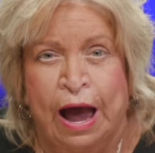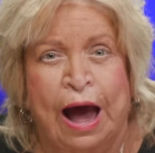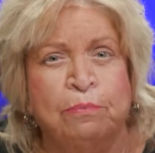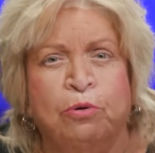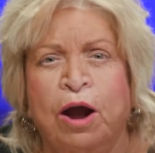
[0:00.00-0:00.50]

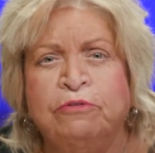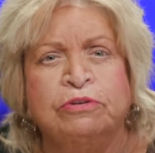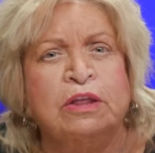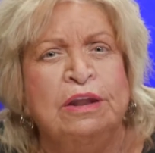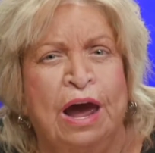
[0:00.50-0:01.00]
I pray
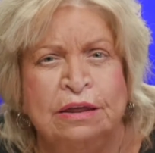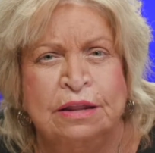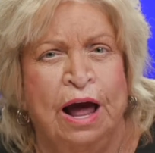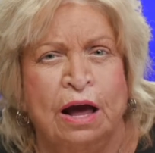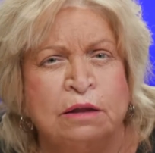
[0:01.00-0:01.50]
for the day
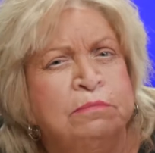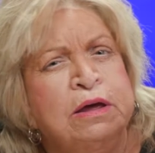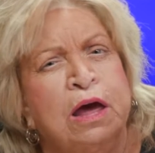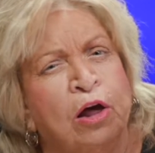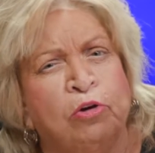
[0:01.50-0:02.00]
that I could
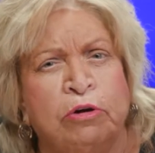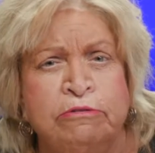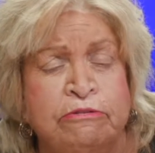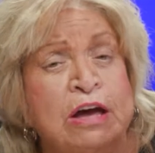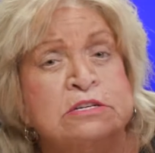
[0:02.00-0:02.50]
meet Hillary
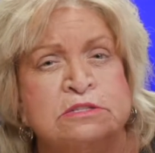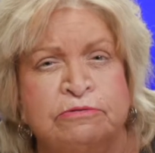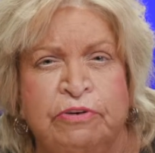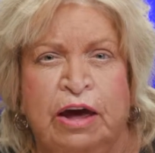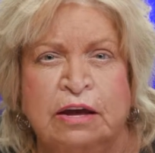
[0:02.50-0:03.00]
face
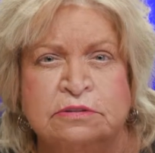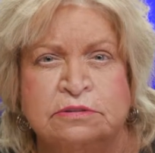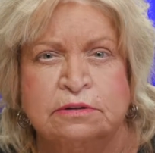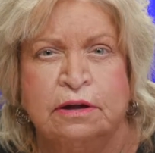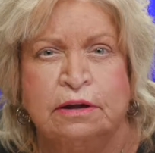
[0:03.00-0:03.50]
to
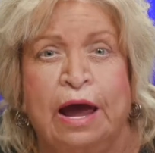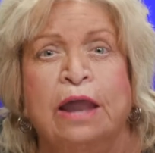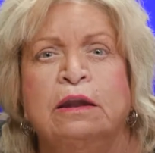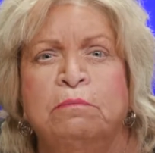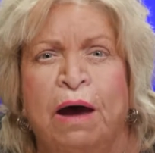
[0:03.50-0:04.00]
face
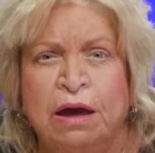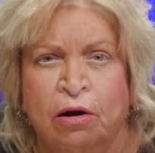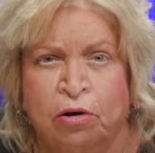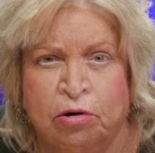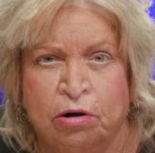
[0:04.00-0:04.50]
and debate
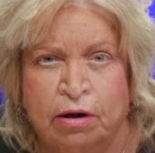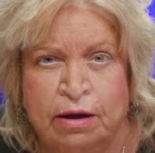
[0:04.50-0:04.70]
her.